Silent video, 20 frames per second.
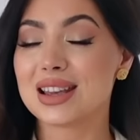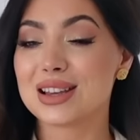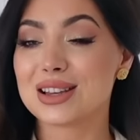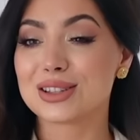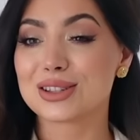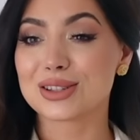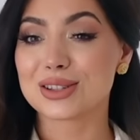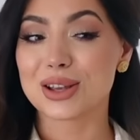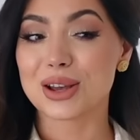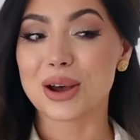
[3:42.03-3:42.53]

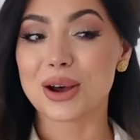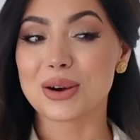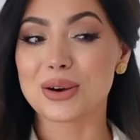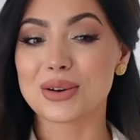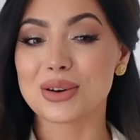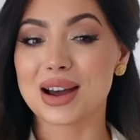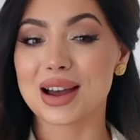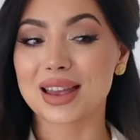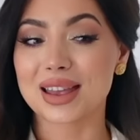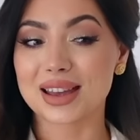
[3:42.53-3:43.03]

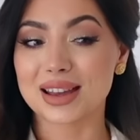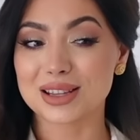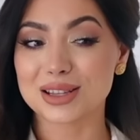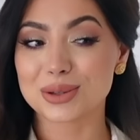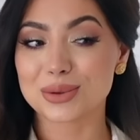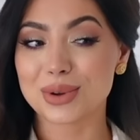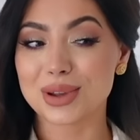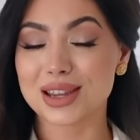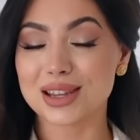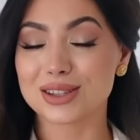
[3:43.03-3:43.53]
so I
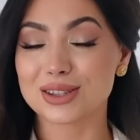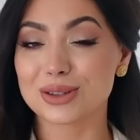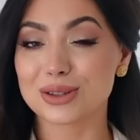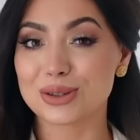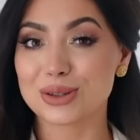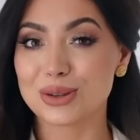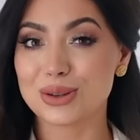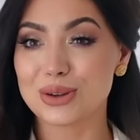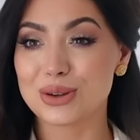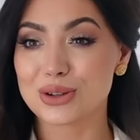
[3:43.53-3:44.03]
can't wait
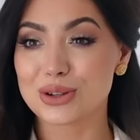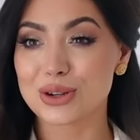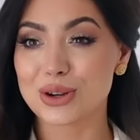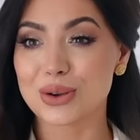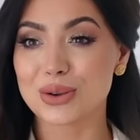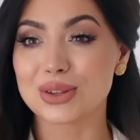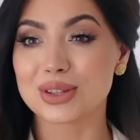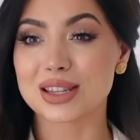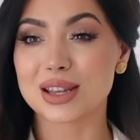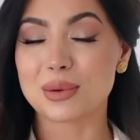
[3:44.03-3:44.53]
to show
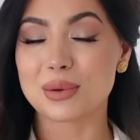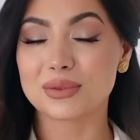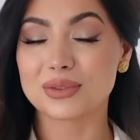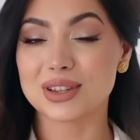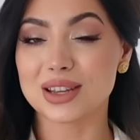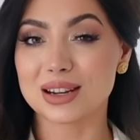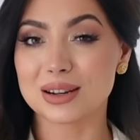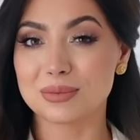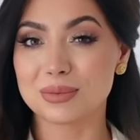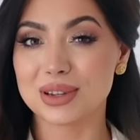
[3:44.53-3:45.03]
you some of
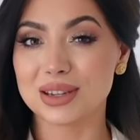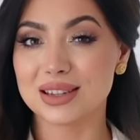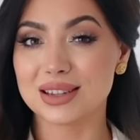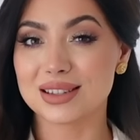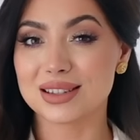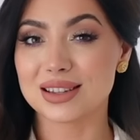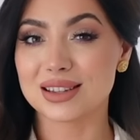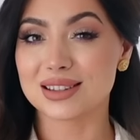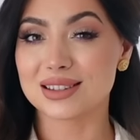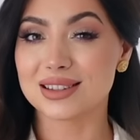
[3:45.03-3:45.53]
the other
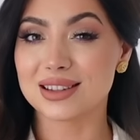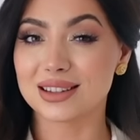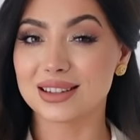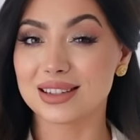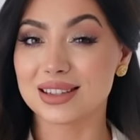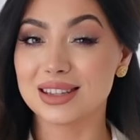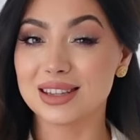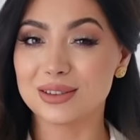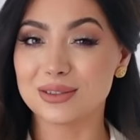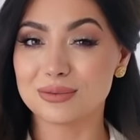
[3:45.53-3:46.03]
pieces
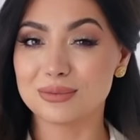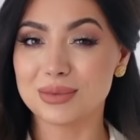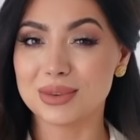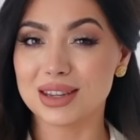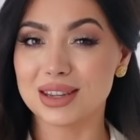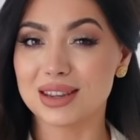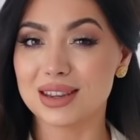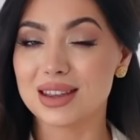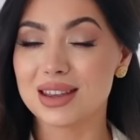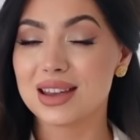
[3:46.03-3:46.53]
that give
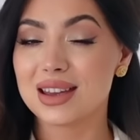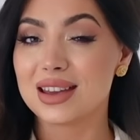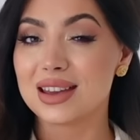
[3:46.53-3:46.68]
me